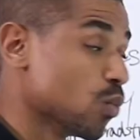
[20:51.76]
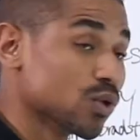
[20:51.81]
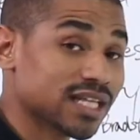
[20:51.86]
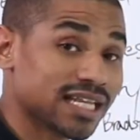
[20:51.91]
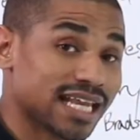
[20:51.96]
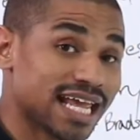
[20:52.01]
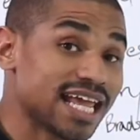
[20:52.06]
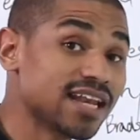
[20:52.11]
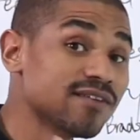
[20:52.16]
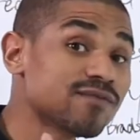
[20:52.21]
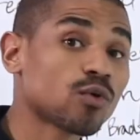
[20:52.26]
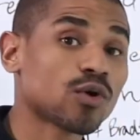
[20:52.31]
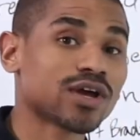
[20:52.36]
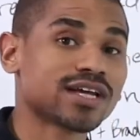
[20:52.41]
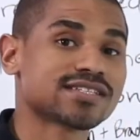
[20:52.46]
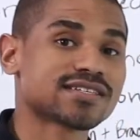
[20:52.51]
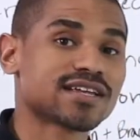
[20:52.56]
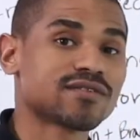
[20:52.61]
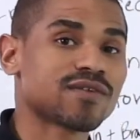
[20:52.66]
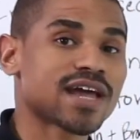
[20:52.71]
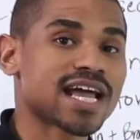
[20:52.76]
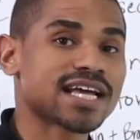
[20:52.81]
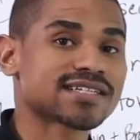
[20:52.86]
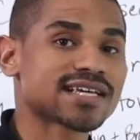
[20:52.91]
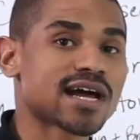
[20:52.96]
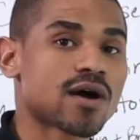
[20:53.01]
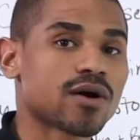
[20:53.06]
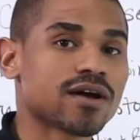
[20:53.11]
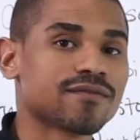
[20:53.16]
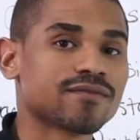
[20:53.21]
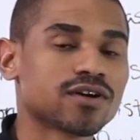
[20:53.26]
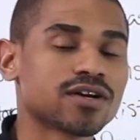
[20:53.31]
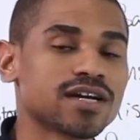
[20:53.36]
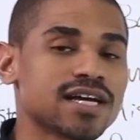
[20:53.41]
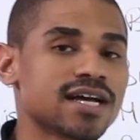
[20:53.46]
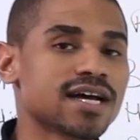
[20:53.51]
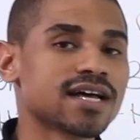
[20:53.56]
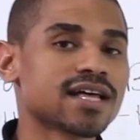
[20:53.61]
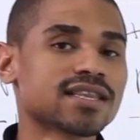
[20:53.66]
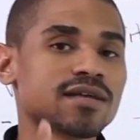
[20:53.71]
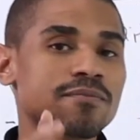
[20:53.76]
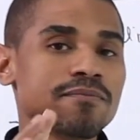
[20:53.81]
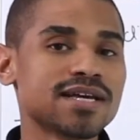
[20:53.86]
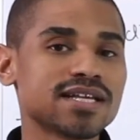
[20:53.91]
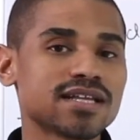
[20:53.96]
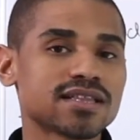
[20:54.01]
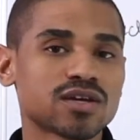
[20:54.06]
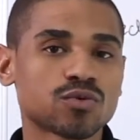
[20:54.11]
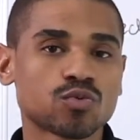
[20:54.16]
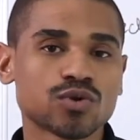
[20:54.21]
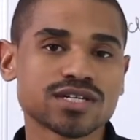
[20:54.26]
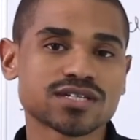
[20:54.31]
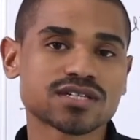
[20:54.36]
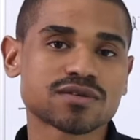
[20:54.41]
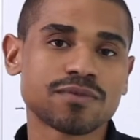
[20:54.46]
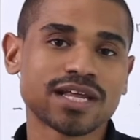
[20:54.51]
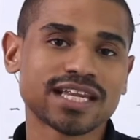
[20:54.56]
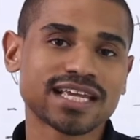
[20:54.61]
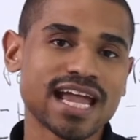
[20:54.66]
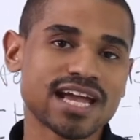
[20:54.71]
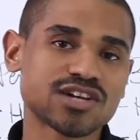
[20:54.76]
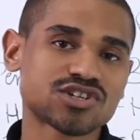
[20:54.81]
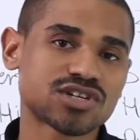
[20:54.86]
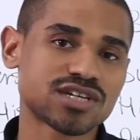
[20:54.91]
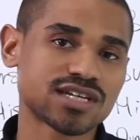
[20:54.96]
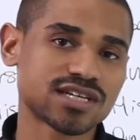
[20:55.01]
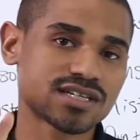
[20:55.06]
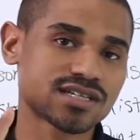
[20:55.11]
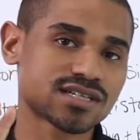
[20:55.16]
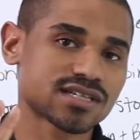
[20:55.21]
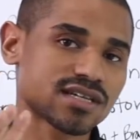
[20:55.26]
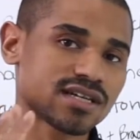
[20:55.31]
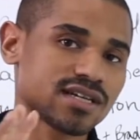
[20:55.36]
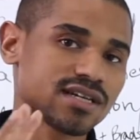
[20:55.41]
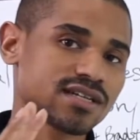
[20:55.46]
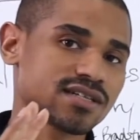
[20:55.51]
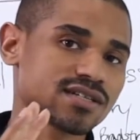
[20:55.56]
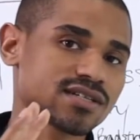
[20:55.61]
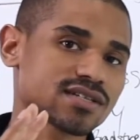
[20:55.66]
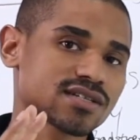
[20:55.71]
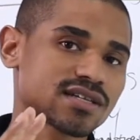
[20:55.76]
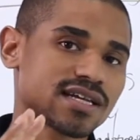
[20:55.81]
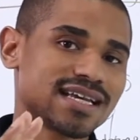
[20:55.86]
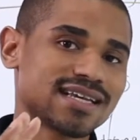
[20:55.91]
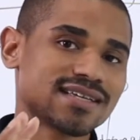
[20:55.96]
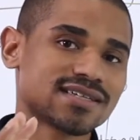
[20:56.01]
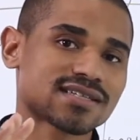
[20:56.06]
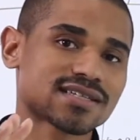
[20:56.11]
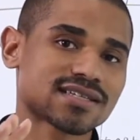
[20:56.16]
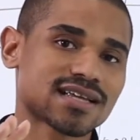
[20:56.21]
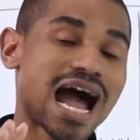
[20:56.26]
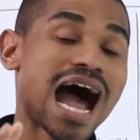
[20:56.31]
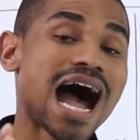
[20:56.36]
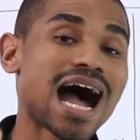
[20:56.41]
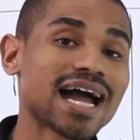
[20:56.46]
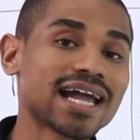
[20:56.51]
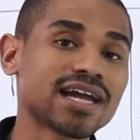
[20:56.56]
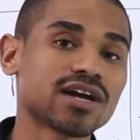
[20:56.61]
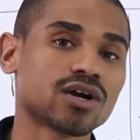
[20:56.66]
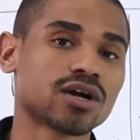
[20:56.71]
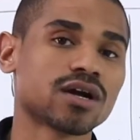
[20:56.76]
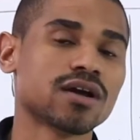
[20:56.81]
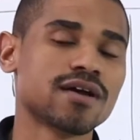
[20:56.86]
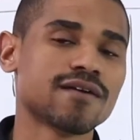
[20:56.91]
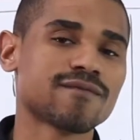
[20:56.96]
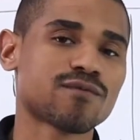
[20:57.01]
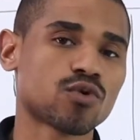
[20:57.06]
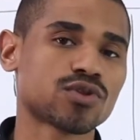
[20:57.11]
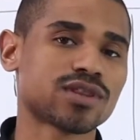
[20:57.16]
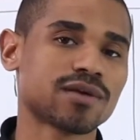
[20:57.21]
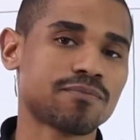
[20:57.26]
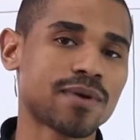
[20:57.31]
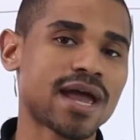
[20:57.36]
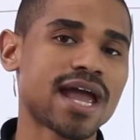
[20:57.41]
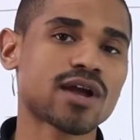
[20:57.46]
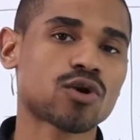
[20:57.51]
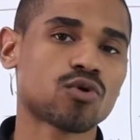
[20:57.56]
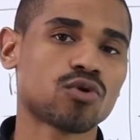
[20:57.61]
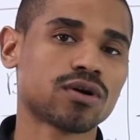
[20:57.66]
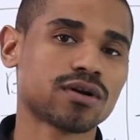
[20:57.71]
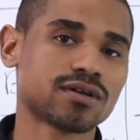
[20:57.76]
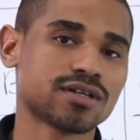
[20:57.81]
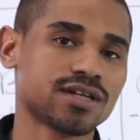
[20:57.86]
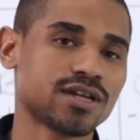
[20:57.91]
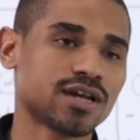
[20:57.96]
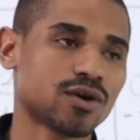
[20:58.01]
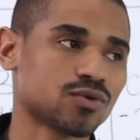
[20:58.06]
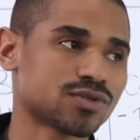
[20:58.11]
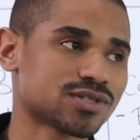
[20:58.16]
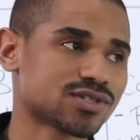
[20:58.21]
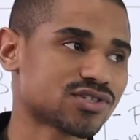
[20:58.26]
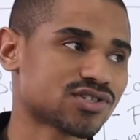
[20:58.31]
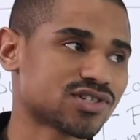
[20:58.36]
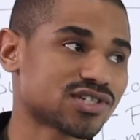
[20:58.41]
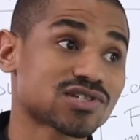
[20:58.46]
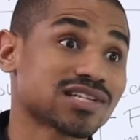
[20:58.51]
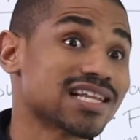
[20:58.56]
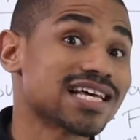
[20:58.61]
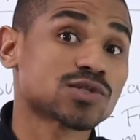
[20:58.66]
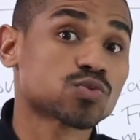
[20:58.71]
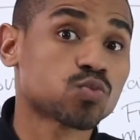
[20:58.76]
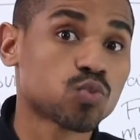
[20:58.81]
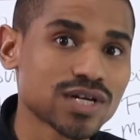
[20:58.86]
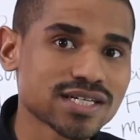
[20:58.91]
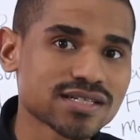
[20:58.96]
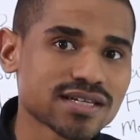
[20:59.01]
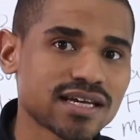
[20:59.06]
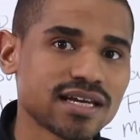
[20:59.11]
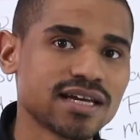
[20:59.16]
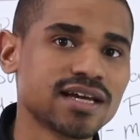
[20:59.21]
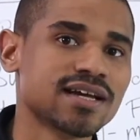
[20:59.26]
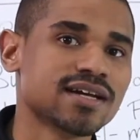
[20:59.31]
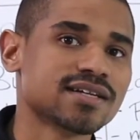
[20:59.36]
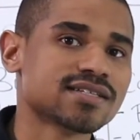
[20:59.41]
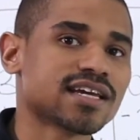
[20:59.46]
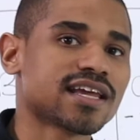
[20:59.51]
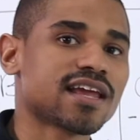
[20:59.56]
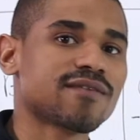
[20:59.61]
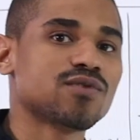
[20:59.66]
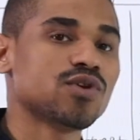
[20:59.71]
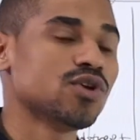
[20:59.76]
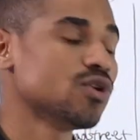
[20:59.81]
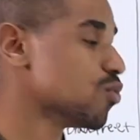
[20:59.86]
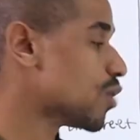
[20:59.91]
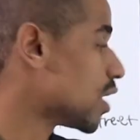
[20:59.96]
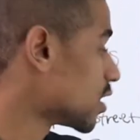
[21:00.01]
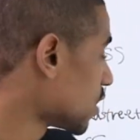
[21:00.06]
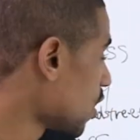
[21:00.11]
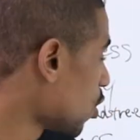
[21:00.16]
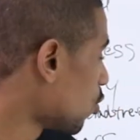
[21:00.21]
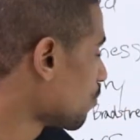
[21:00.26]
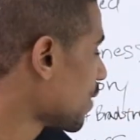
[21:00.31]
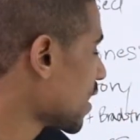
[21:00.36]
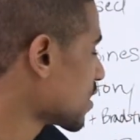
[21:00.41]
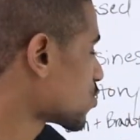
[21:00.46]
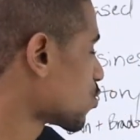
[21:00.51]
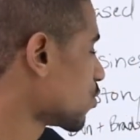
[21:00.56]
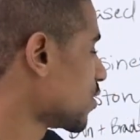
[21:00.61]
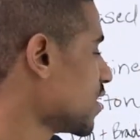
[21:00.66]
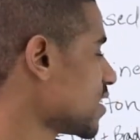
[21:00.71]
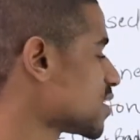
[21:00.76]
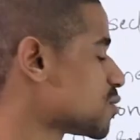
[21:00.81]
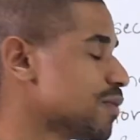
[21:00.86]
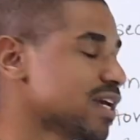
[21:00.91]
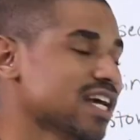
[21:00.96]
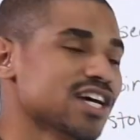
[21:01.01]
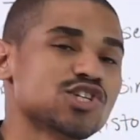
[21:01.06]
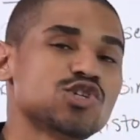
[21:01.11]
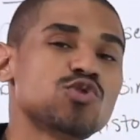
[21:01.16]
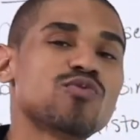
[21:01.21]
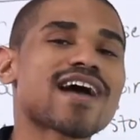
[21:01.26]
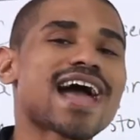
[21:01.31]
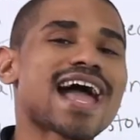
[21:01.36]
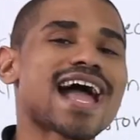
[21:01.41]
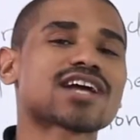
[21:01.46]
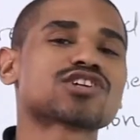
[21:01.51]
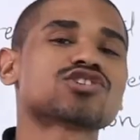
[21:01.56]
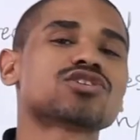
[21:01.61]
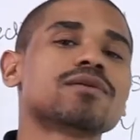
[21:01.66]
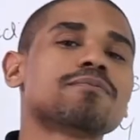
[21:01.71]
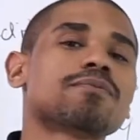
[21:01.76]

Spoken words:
With an Invoice Advance, however, the risk mitigation is higher for the bank, or it's just less risky to give you a loan based on this, because you've actually